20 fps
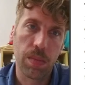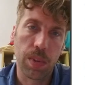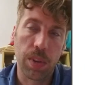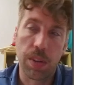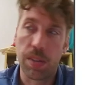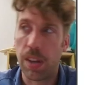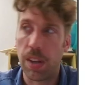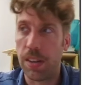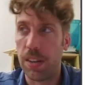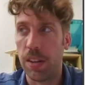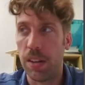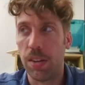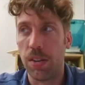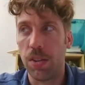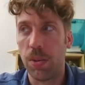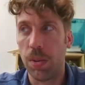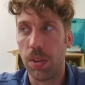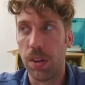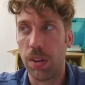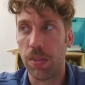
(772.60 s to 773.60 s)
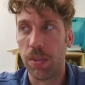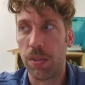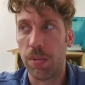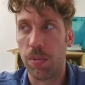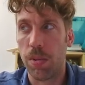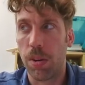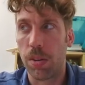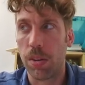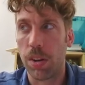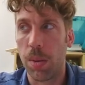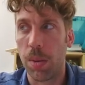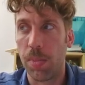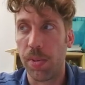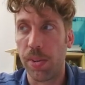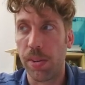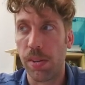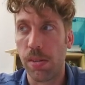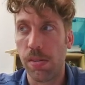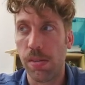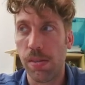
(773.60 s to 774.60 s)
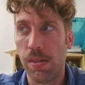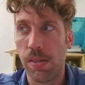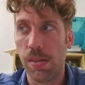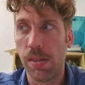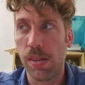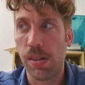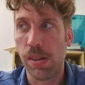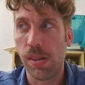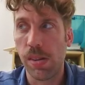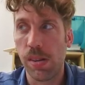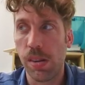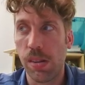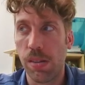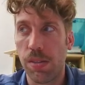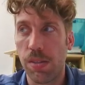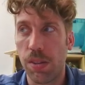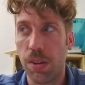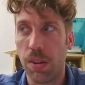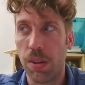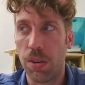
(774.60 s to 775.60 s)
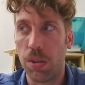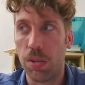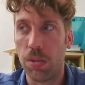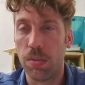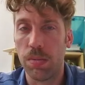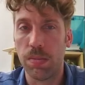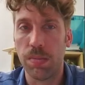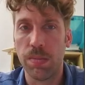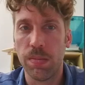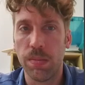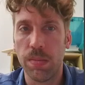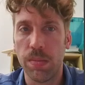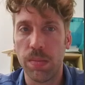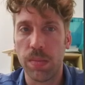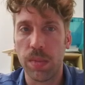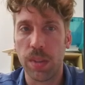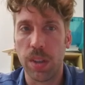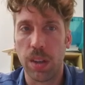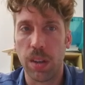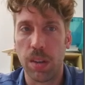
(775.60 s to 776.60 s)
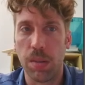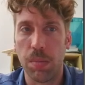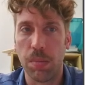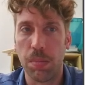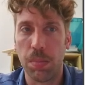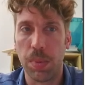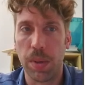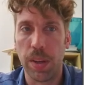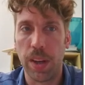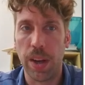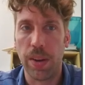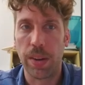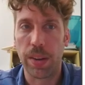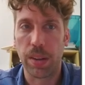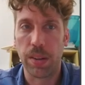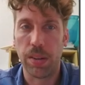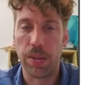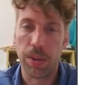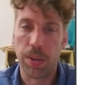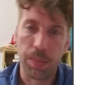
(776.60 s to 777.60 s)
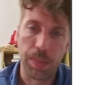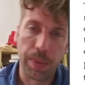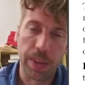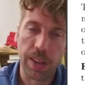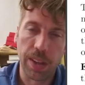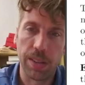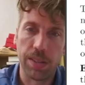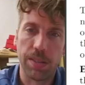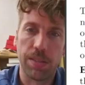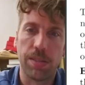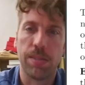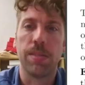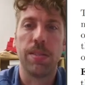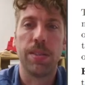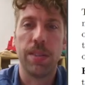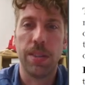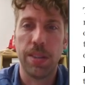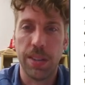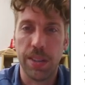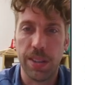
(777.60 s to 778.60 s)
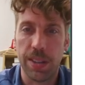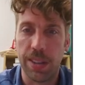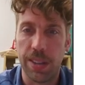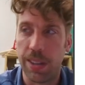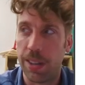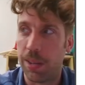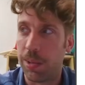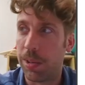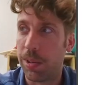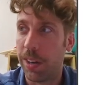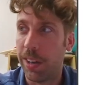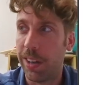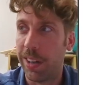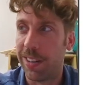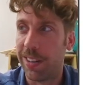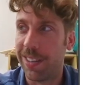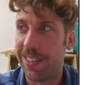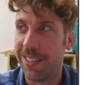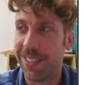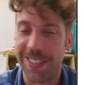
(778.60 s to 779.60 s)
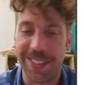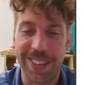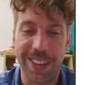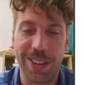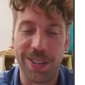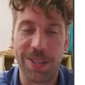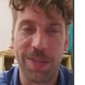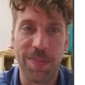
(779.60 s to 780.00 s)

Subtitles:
I did a totally different wrong number. So, but now I can do it because we're here. So,